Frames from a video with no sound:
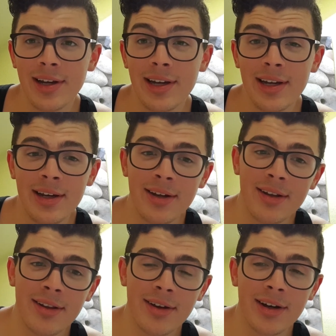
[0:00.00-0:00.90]

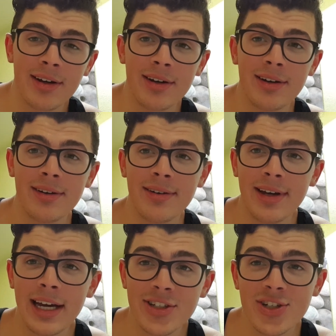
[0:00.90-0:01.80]
eventually the
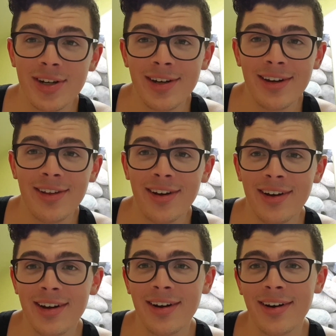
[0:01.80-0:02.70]

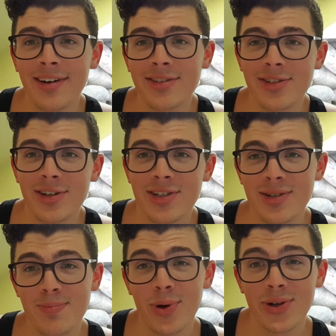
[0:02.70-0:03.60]
engine in the
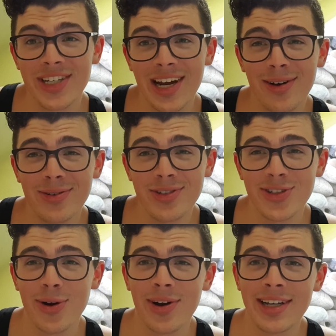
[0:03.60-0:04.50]
car just
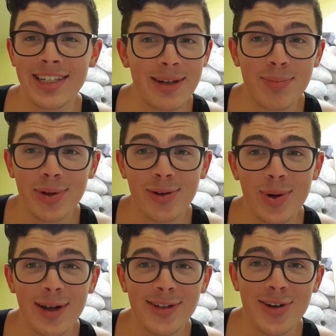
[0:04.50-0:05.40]
broke down, so I
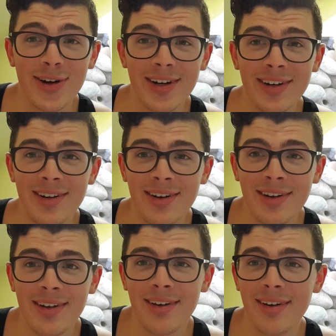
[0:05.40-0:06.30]
didn't put the wheels
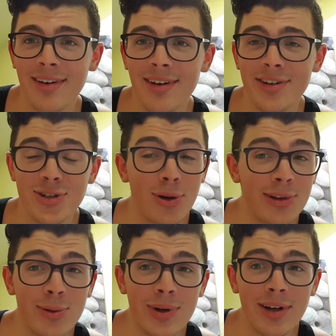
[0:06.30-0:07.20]
on.
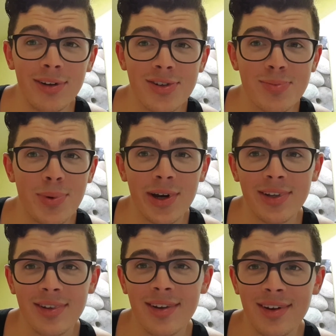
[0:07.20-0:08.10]
Sold the
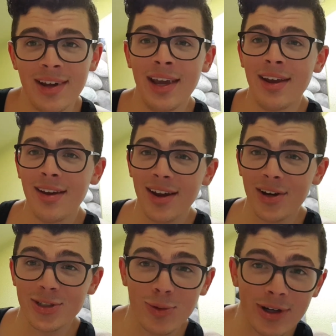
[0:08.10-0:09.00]
wheels, but
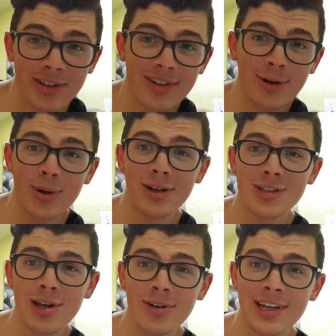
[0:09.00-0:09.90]
here's
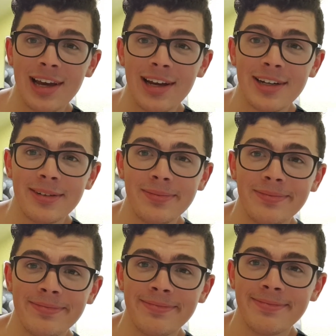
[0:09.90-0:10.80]
what the wheels looked
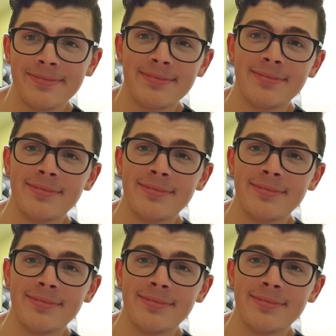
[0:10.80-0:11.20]
like.